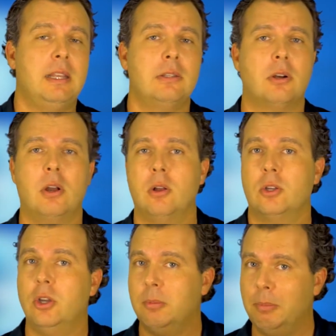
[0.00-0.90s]
these are all
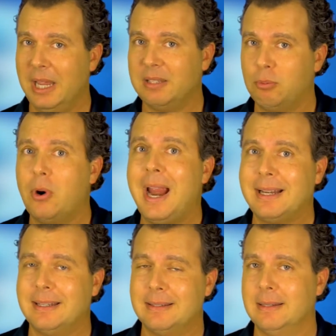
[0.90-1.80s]
good best
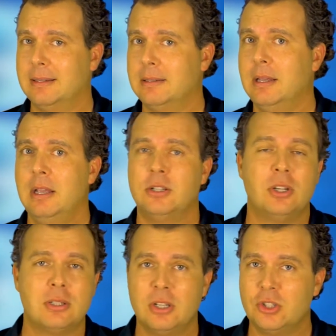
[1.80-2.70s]
practices
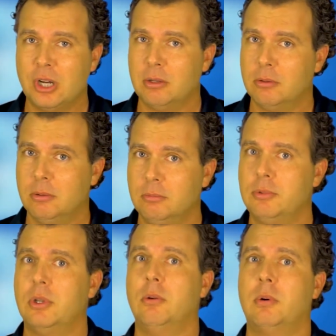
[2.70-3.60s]
just in general.
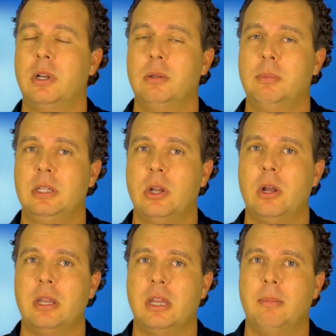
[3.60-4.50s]
So we're going to be
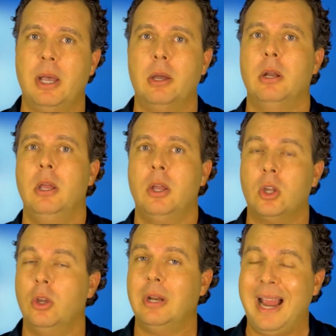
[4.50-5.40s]
talking about
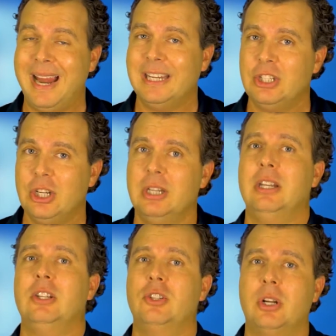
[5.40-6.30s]
good hygiene
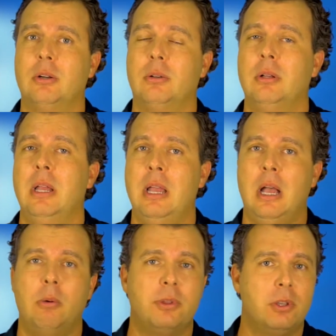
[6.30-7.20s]
in general
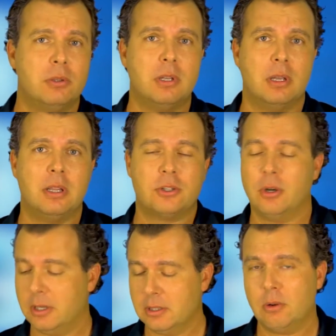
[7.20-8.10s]
with using
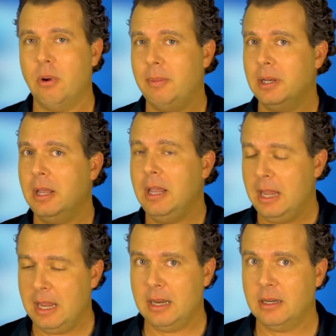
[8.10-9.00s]
electronics equipment.
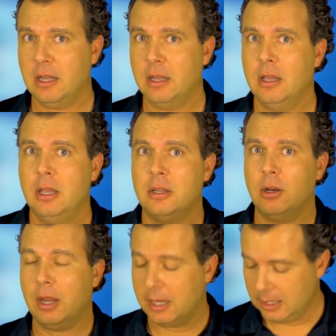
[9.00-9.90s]
And
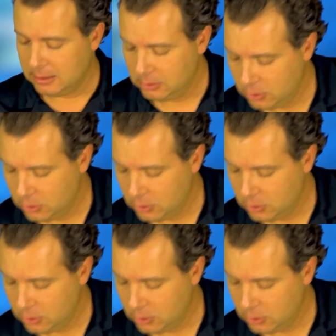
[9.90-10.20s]
I'm going to